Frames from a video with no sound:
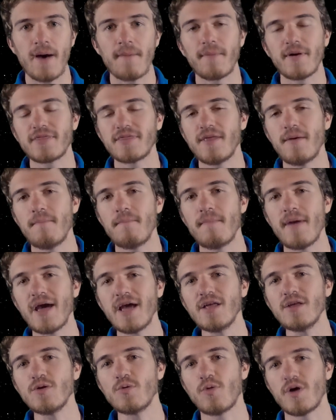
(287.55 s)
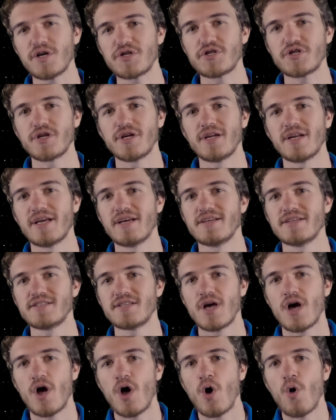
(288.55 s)
But the main question
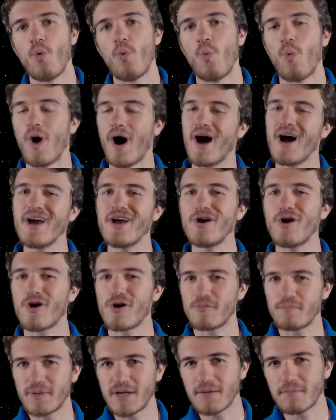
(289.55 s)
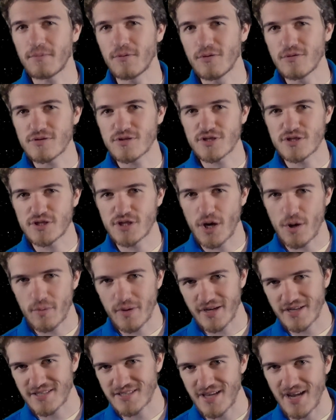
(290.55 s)
is, why are people so
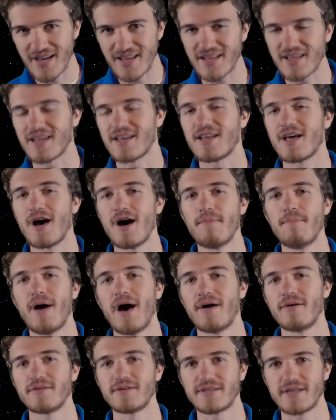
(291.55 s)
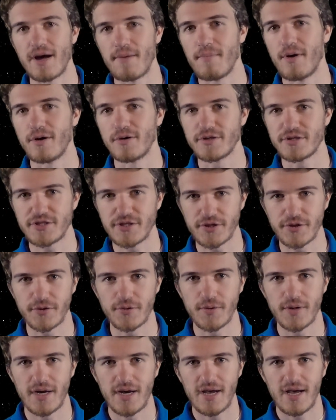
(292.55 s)
excited about Demo
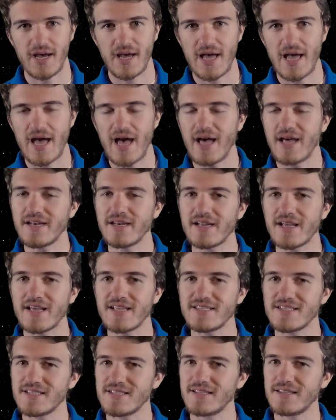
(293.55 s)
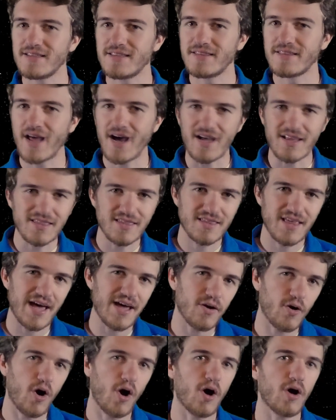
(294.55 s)
2? And it's not
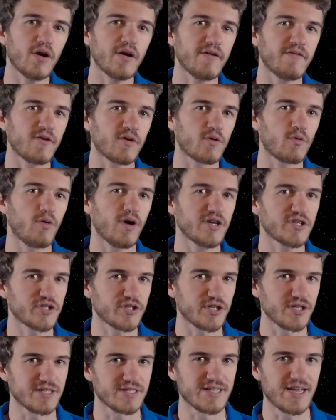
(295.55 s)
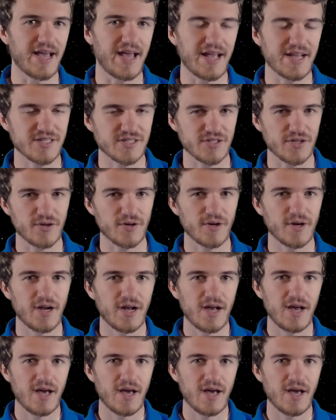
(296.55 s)
that hard of a question to answer.